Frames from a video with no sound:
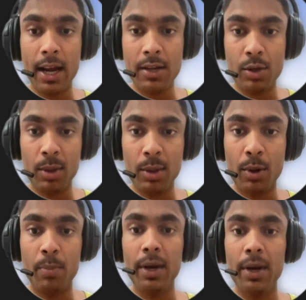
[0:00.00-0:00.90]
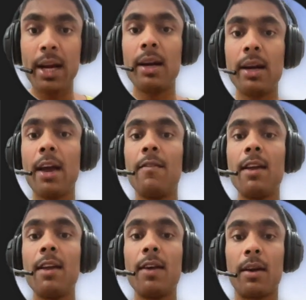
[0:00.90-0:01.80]
to be propagated
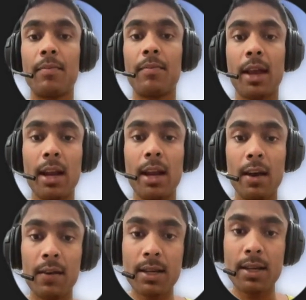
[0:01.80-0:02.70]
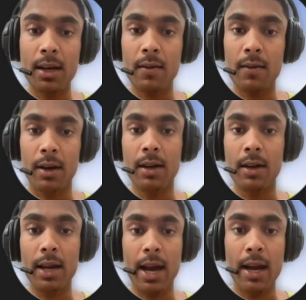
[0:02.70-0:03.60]
everywhere at every server,
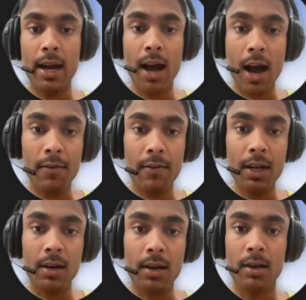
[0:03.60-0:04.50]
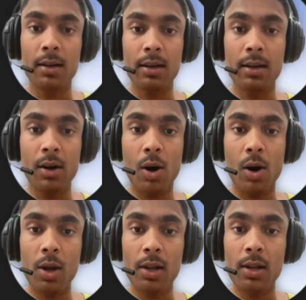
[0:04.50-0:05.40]
and after
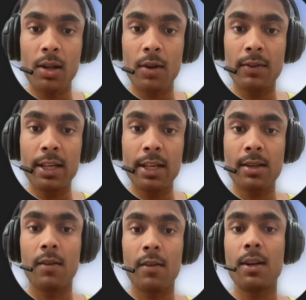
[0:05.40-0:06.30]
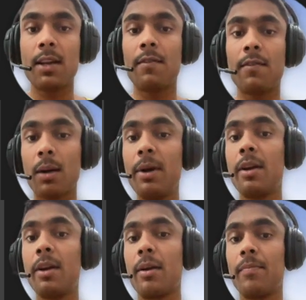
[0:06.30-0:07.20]
all of these servers have
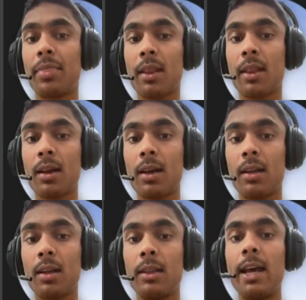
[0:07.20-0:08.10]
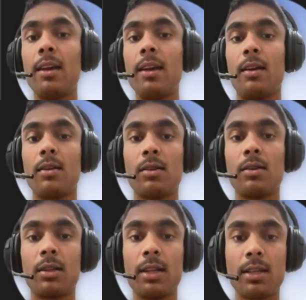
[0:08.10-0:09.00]
committed, then
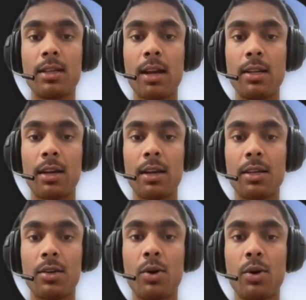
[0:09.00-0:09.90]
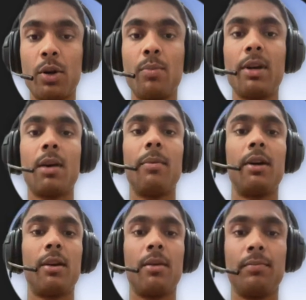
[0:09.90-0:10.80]
this transaction is going to be committed.